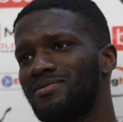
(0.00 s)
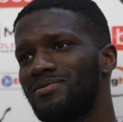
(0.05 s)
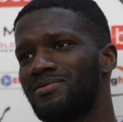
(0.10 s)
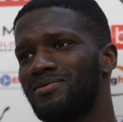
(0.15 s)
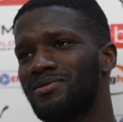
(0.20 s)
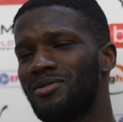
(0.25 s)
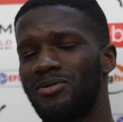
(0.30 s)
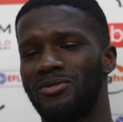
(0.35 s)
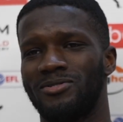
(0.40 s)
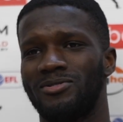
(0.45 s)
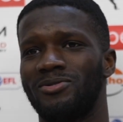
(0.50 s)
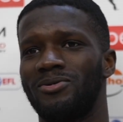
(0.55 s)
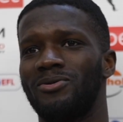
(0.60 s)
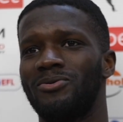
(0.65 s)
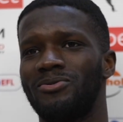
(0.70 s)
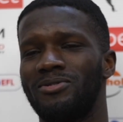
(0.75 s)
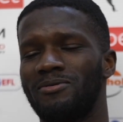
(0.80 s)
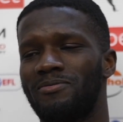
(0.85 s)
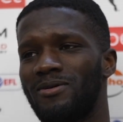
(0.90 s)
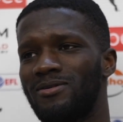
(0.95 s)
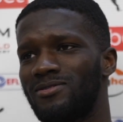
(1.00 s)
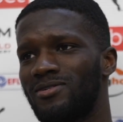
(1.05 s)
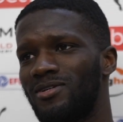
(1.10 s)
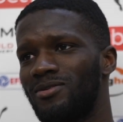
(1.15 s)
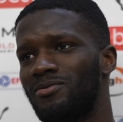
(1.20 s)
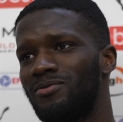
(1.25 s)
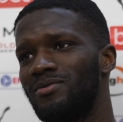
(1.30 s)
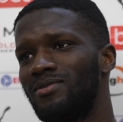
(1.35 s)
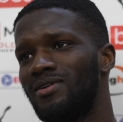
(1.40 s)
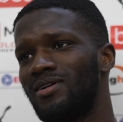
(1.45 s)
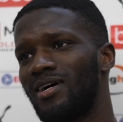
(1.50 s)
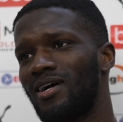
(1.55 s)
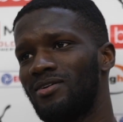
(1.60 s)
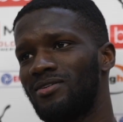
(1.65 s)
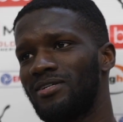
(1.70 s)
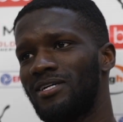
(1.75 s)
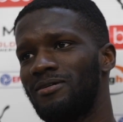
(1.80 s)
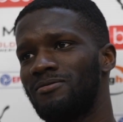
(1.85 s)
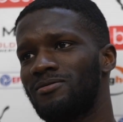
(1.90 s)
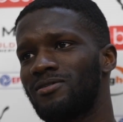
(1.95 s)
So it all depends on how the
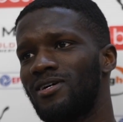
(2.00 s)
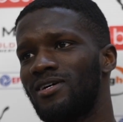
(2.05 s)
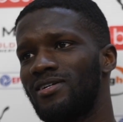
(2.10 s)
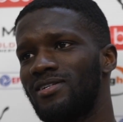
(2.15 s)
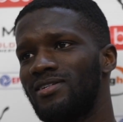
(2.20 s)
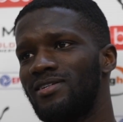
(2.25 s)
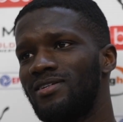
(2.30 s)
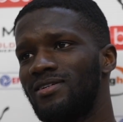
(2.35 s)
game's going.